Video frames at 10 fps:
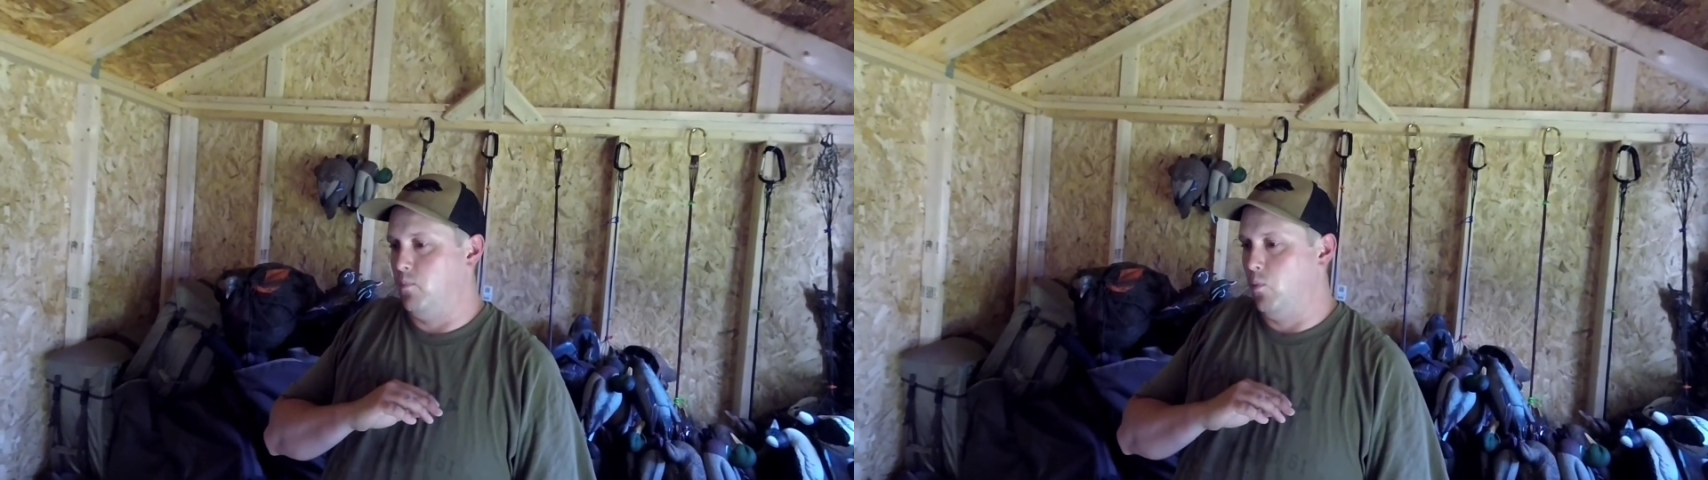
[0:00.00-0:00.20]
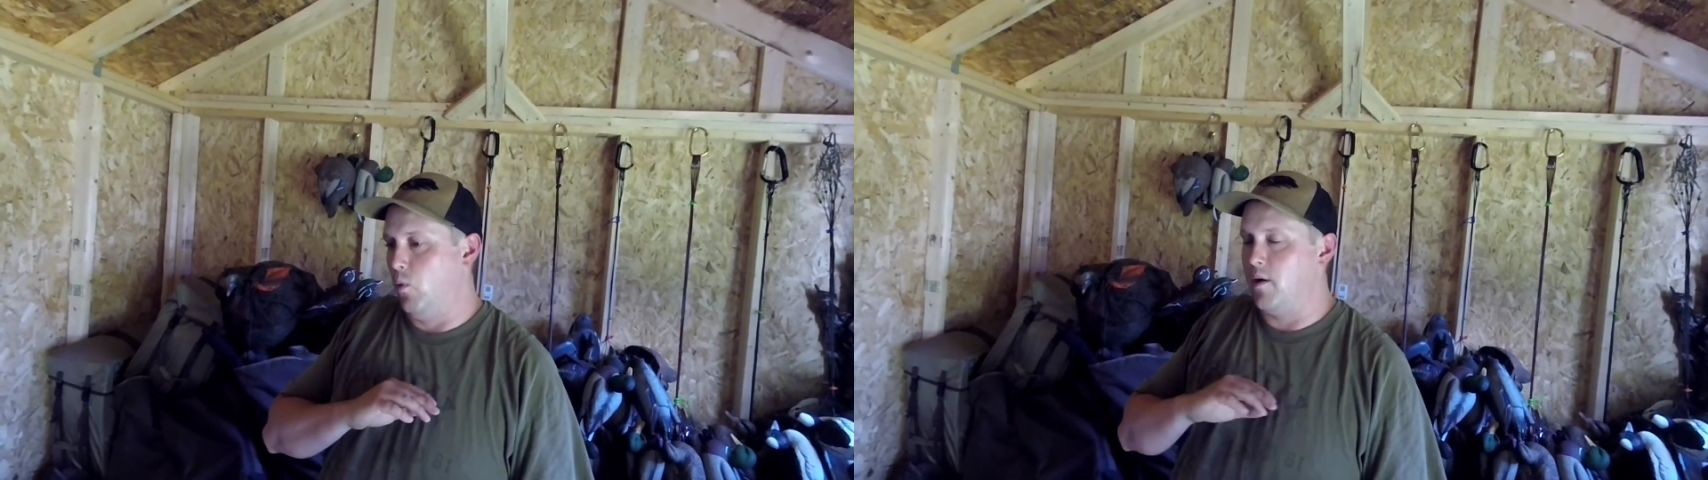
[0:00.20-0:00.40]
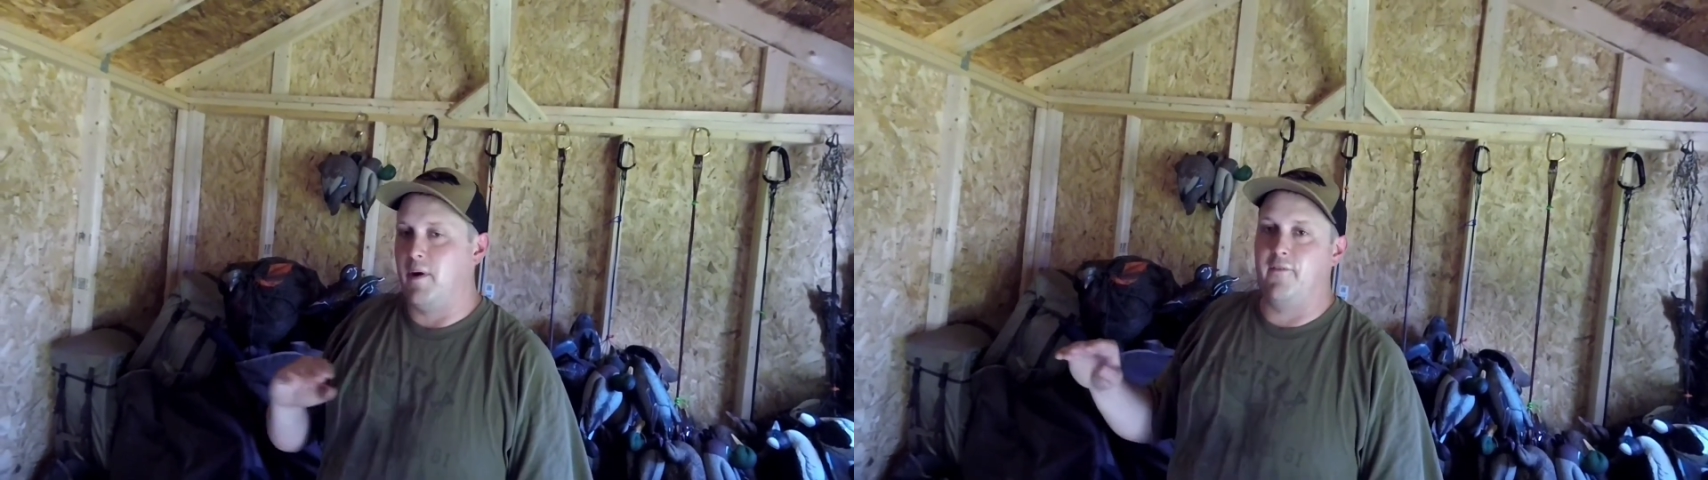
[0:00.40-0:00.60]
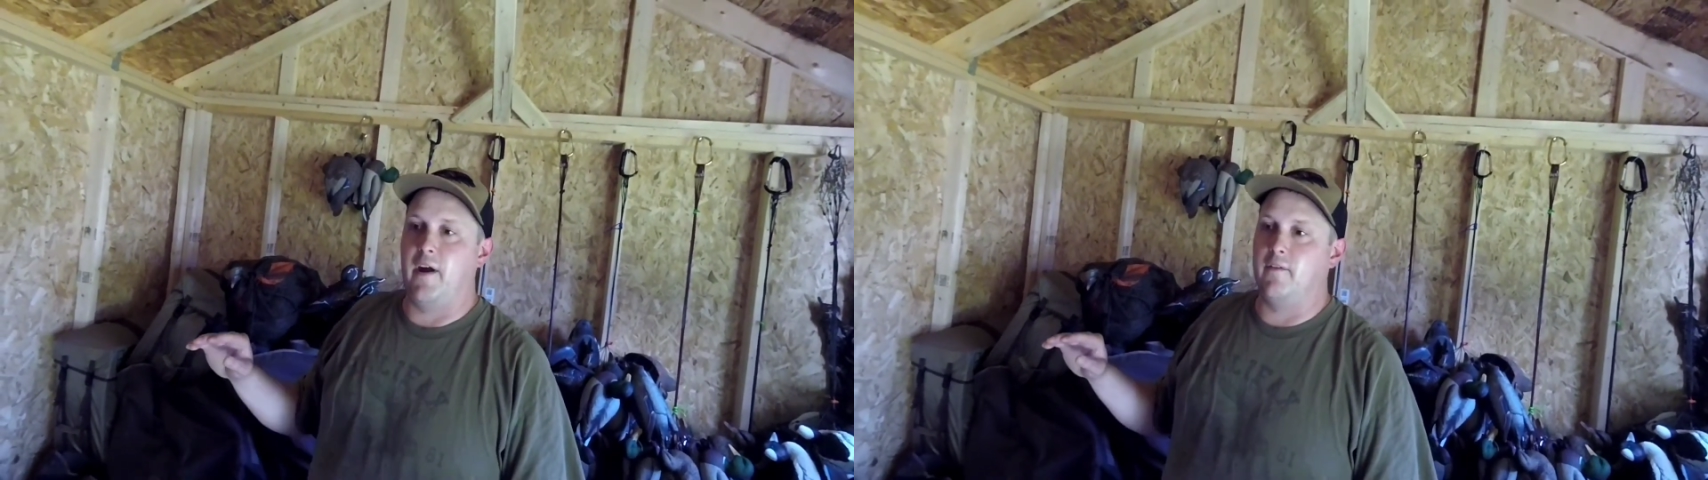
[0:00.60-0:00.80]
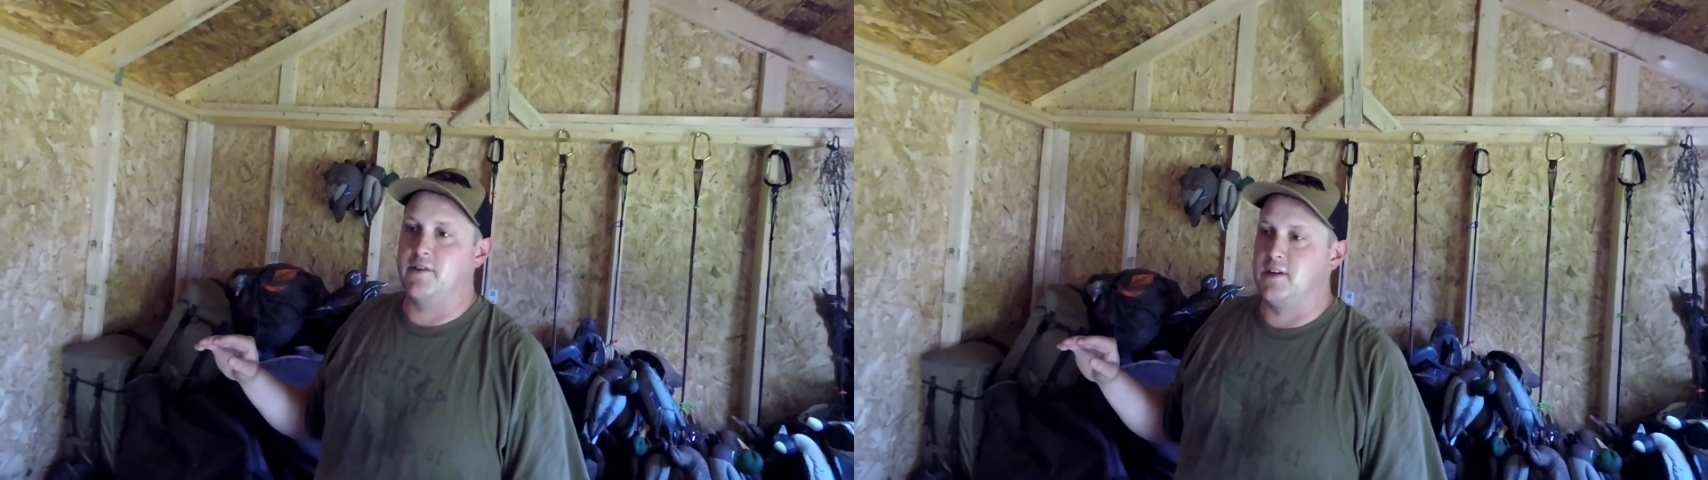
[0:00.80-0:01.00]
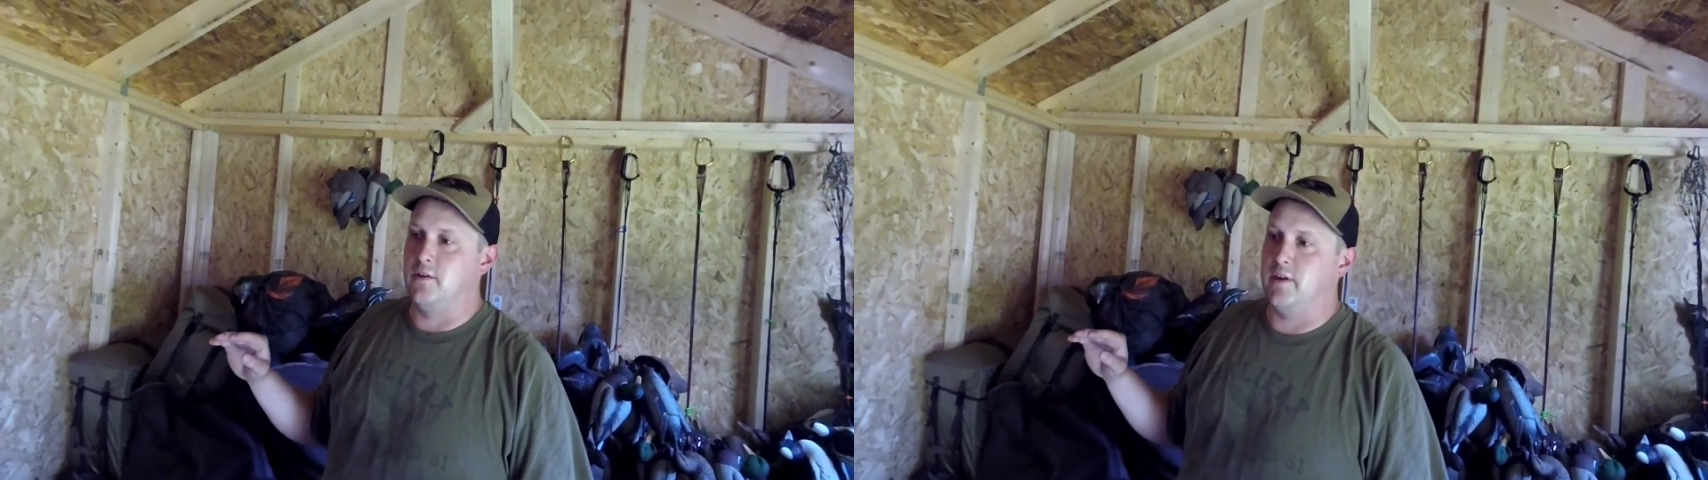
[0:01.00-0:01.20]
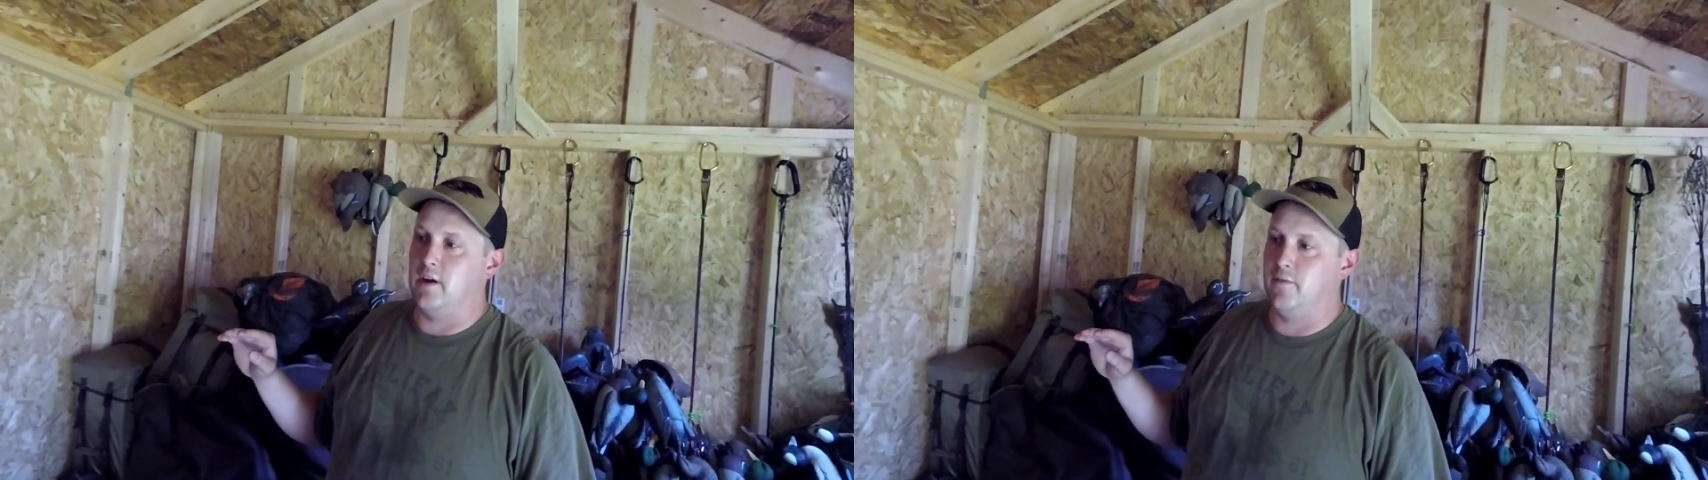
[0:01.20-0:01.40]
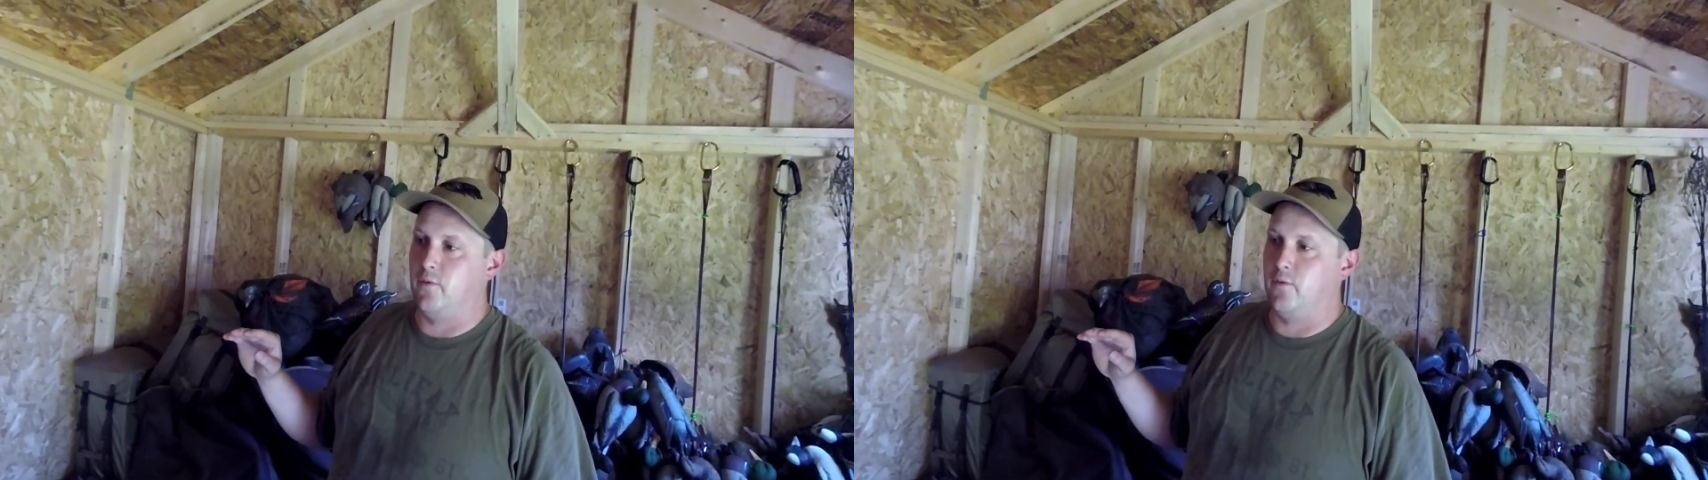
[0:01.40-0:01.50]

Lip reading: one of my favorites out there